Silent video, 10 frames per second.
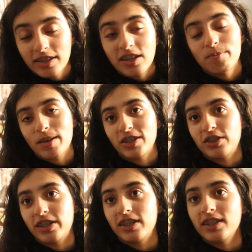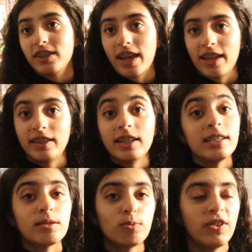As I mentioned, that
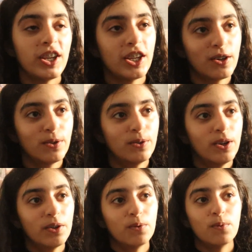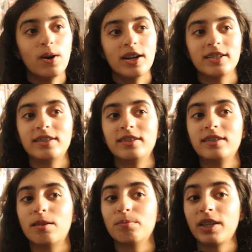this video was
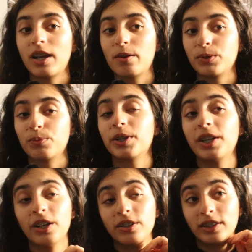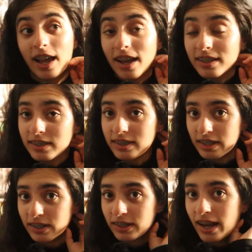something I was working on last
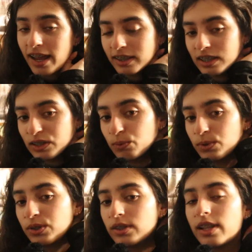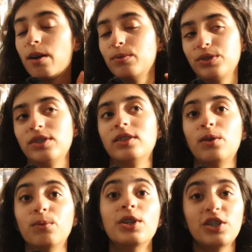year, and that was
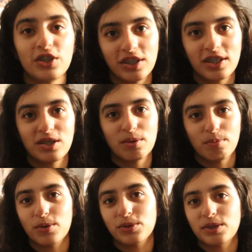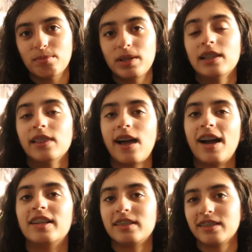originally supposed to be
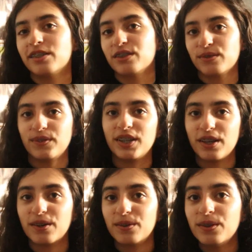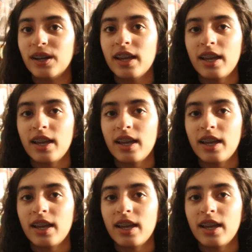last year's video.